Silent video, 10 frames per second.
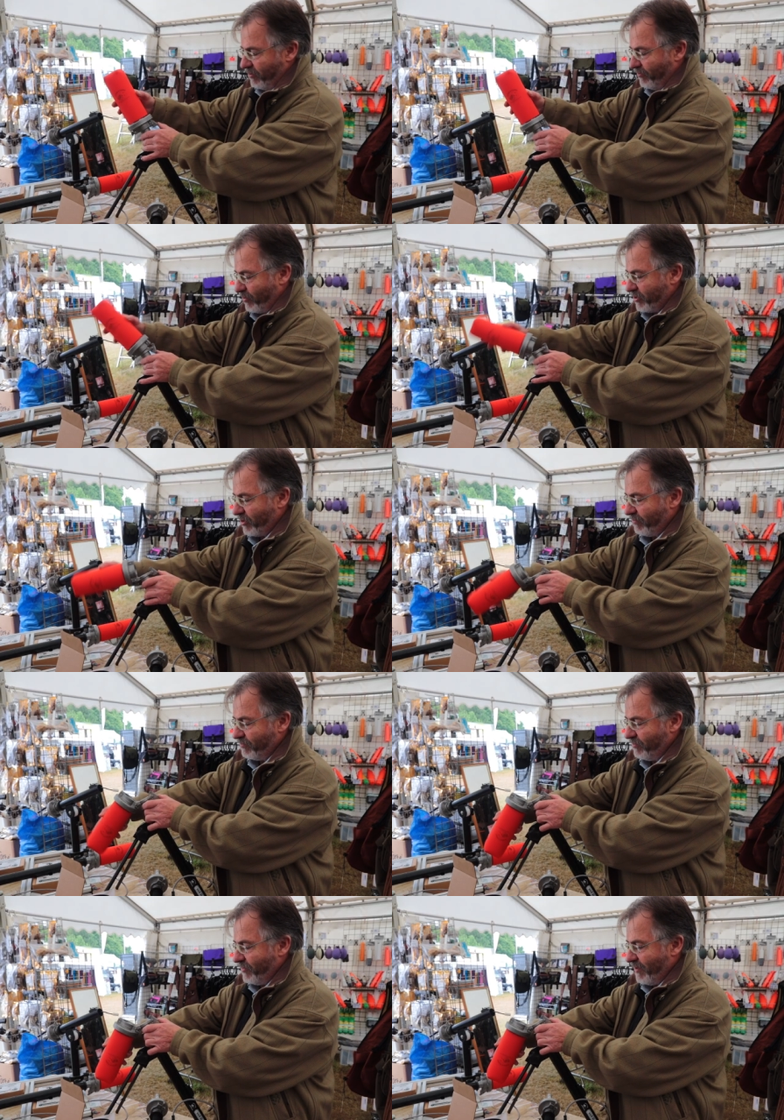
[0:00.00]
you've always got to
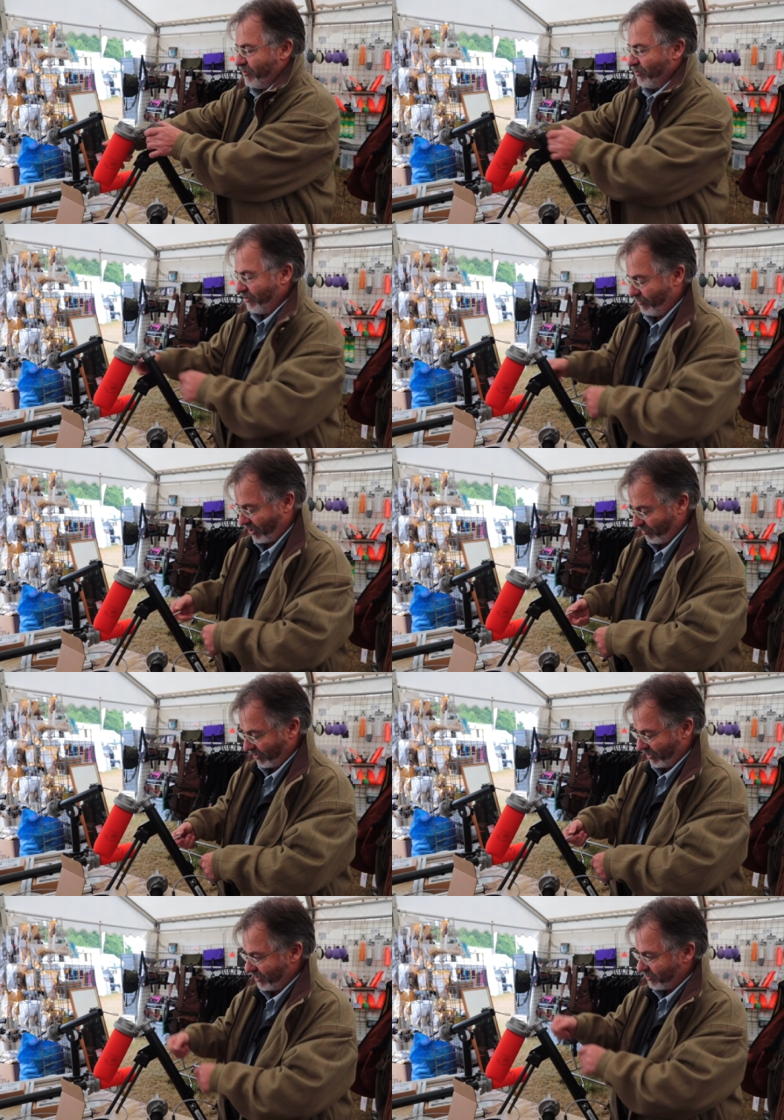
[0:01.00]
never dry fire
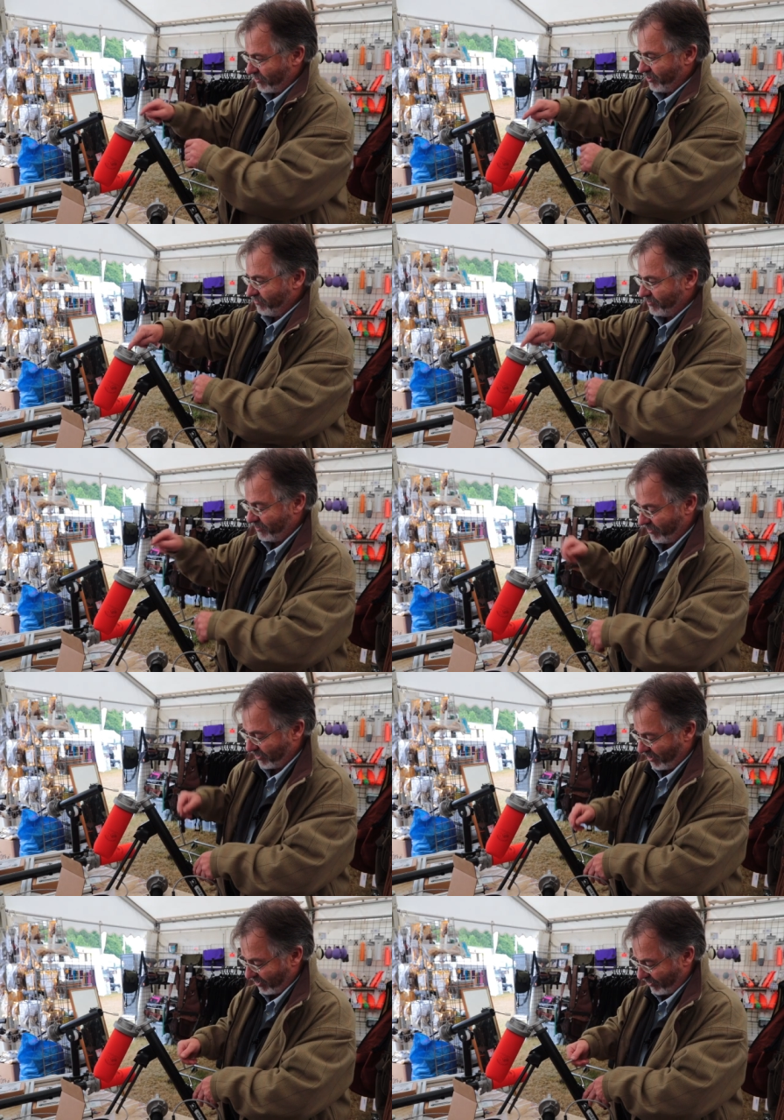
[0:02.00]
one of these because you can you can
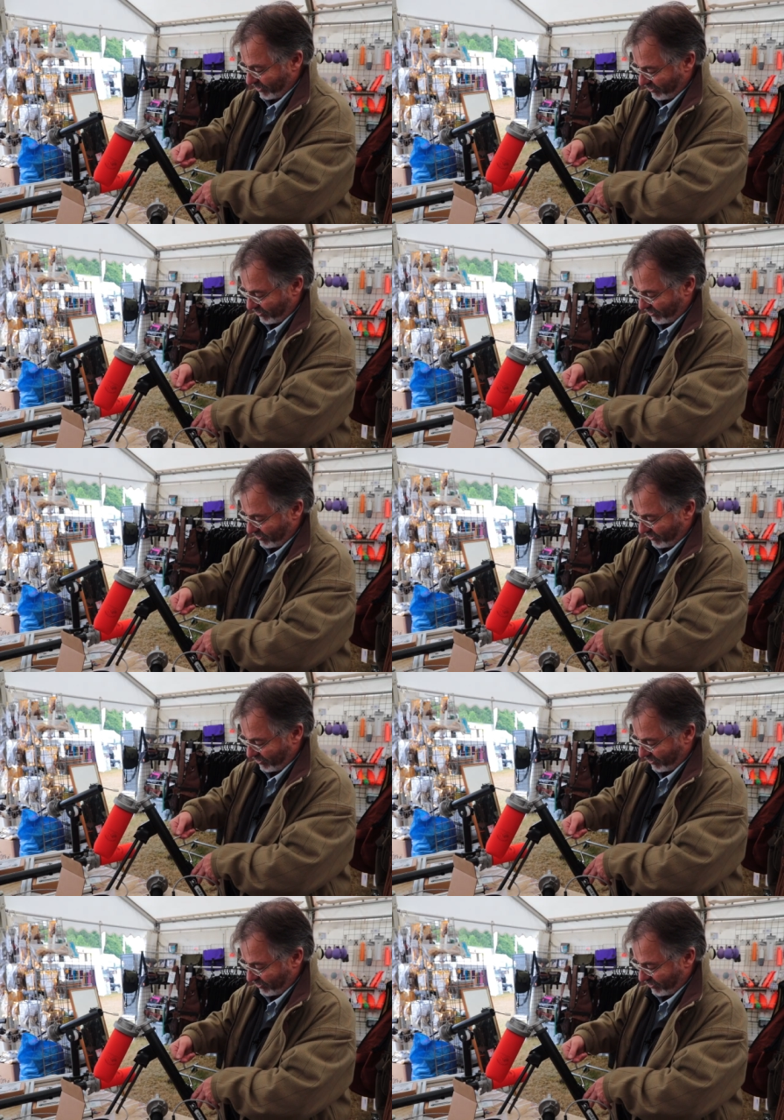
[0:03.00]
damage your